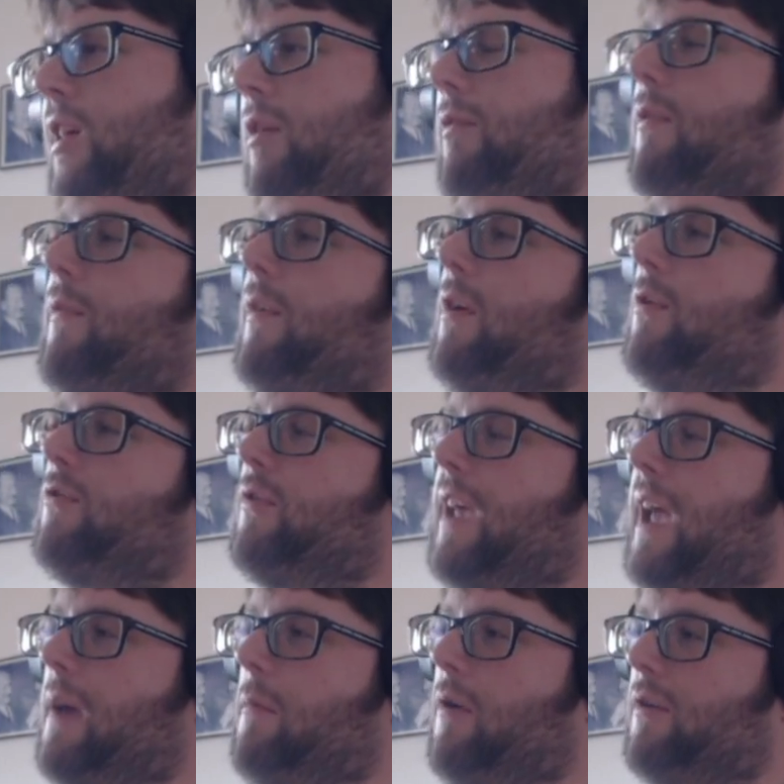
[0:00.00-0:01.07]
for those who
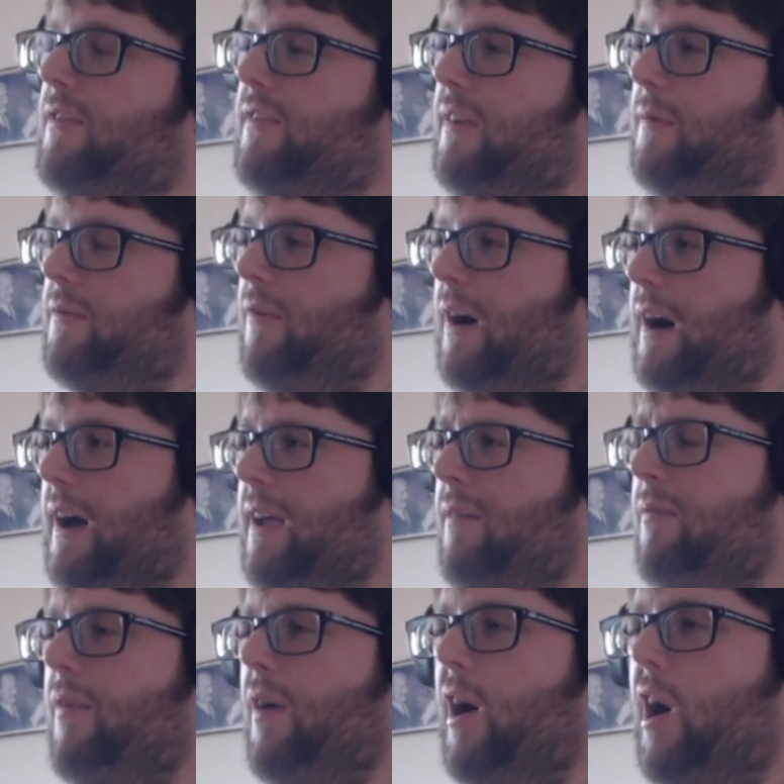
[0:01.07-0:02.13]
came along to see this
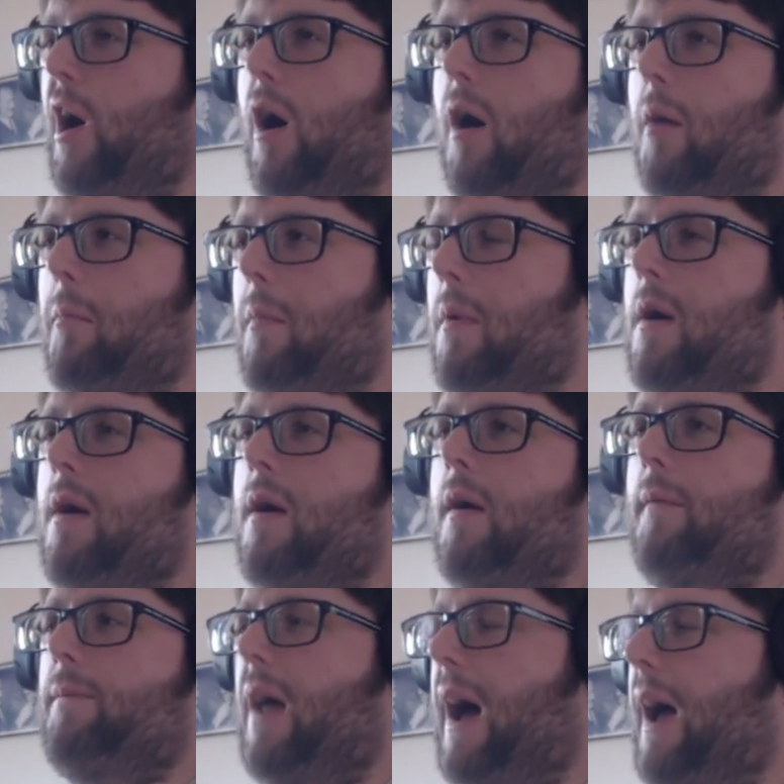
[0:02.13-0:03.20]
live.
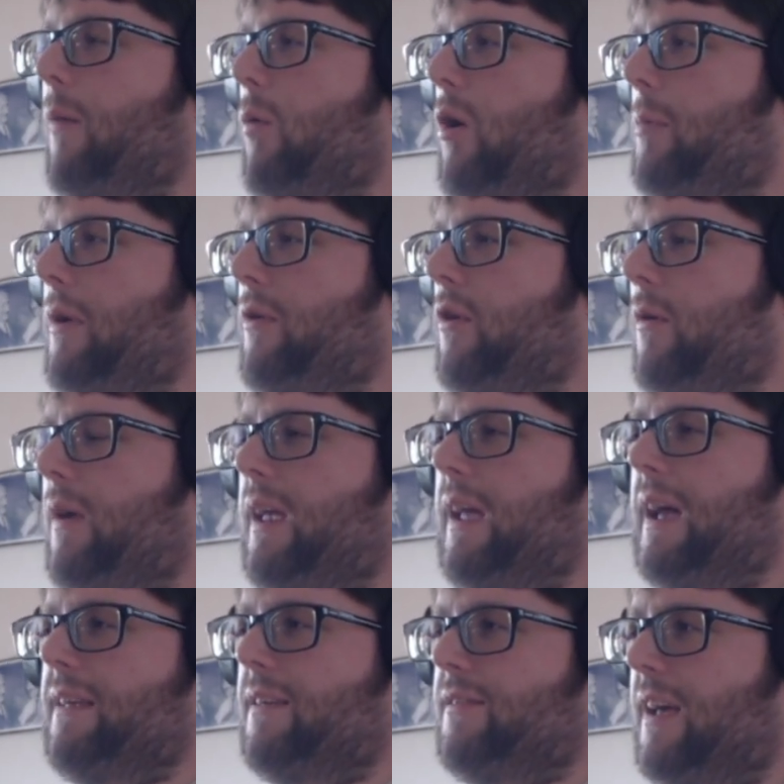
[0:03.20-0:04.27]
I will be doing,
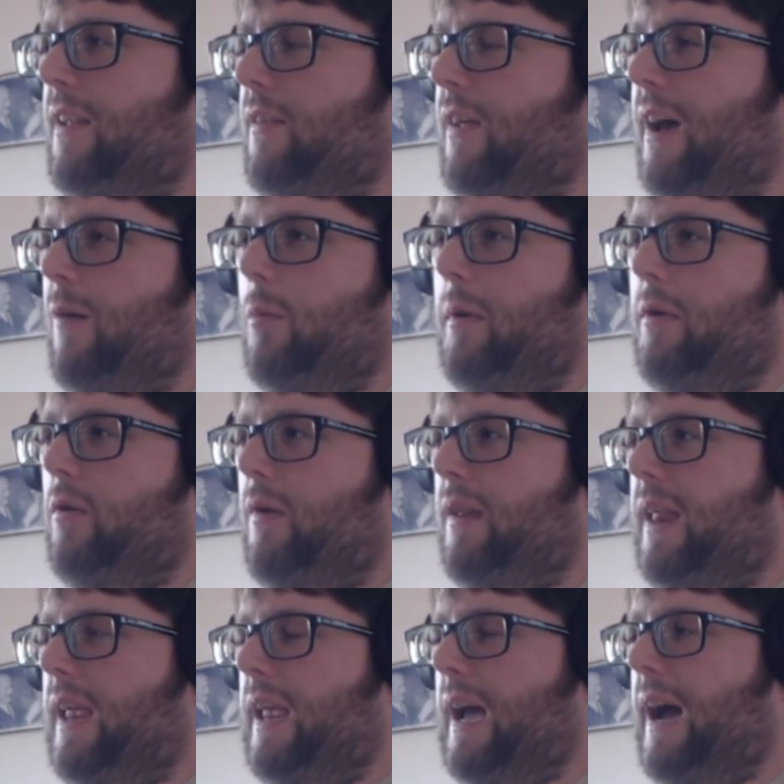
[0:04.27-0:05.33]
as I said, I will be doing
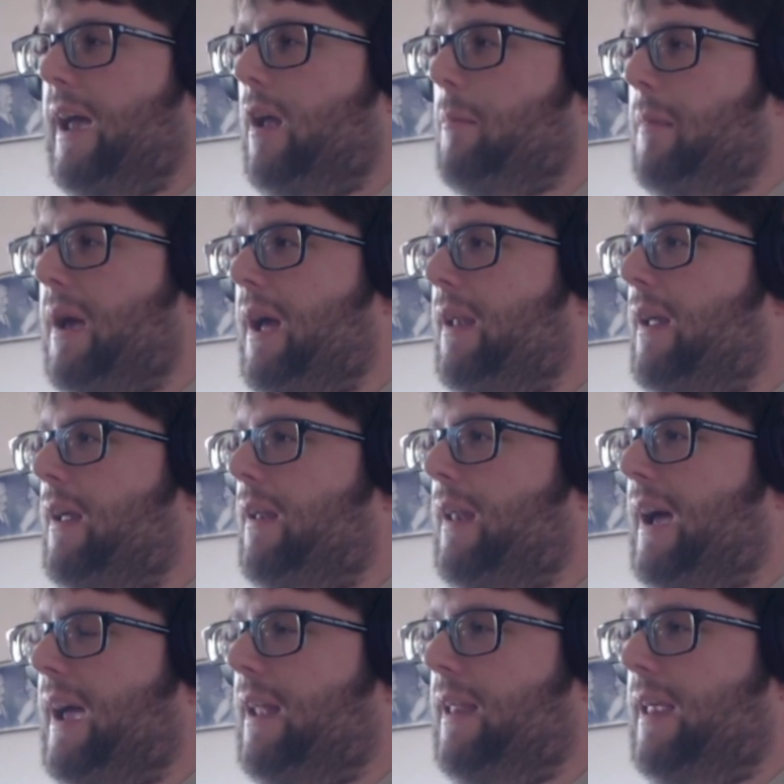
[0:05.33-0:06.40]
the Iron Man and
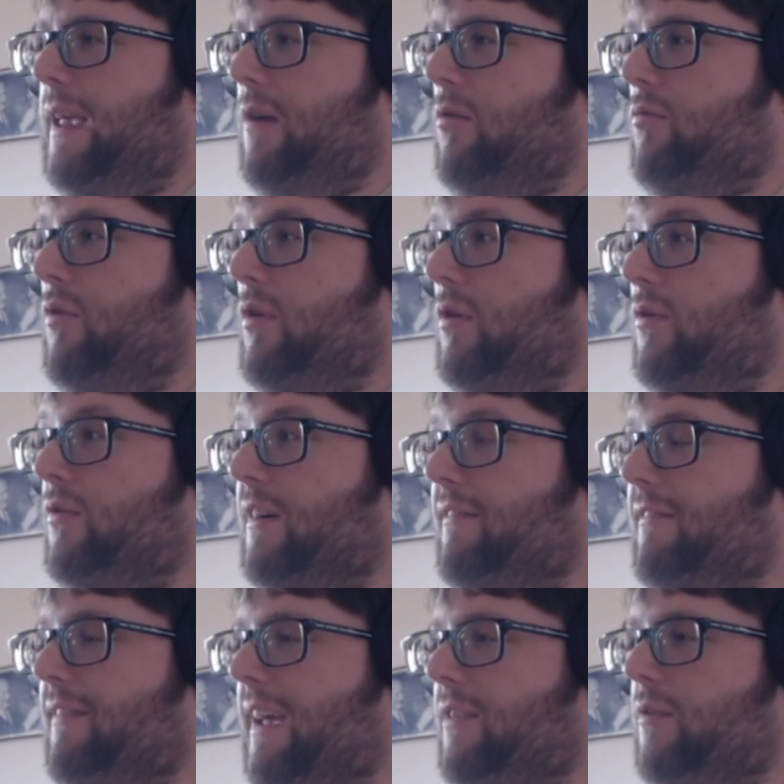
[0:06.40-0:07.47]
Iron Eagle runs
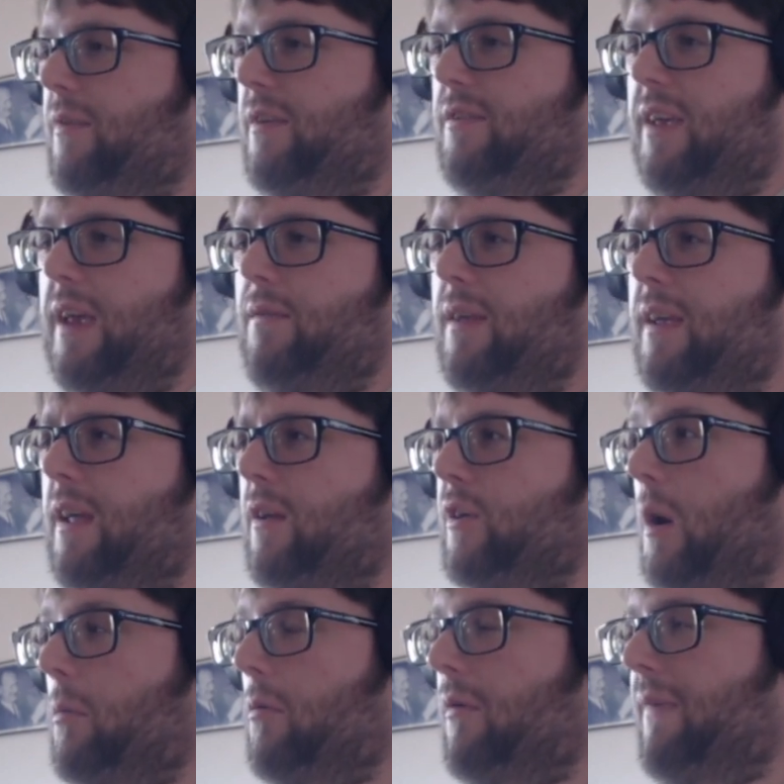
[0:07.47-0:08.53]
later this evening in a
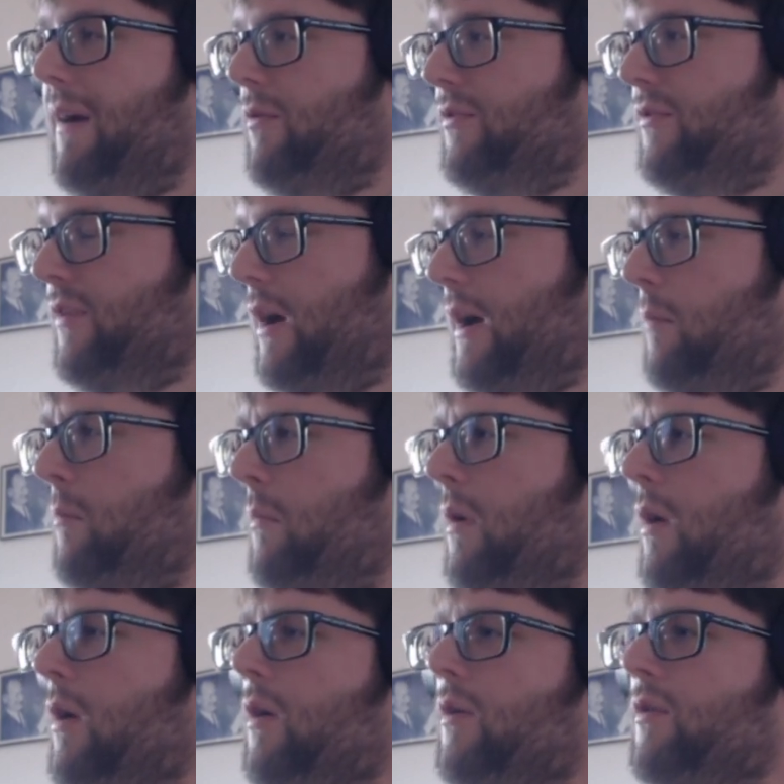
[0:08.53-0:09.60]
couple of hours' time.
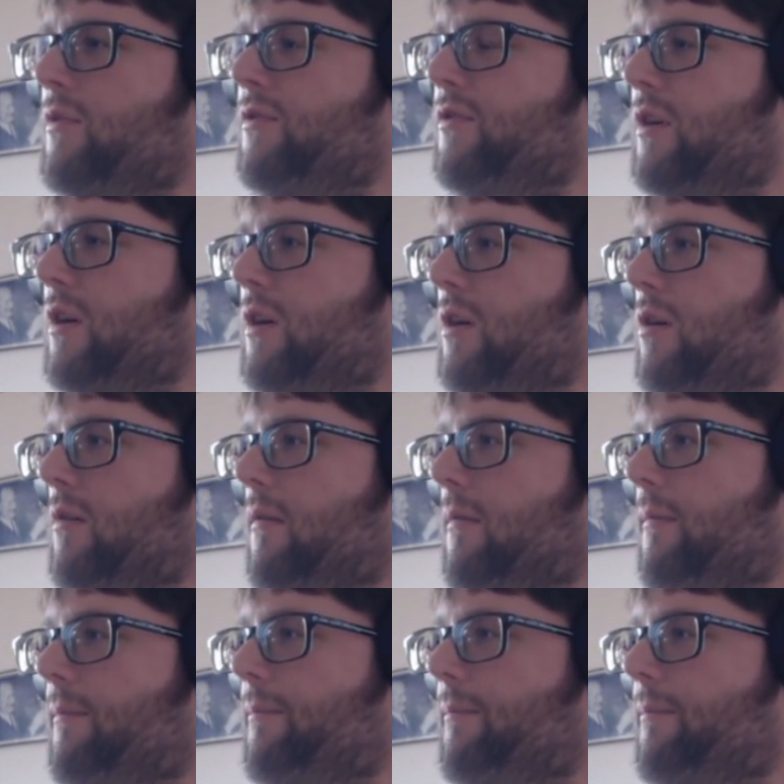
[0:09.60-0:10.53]
So,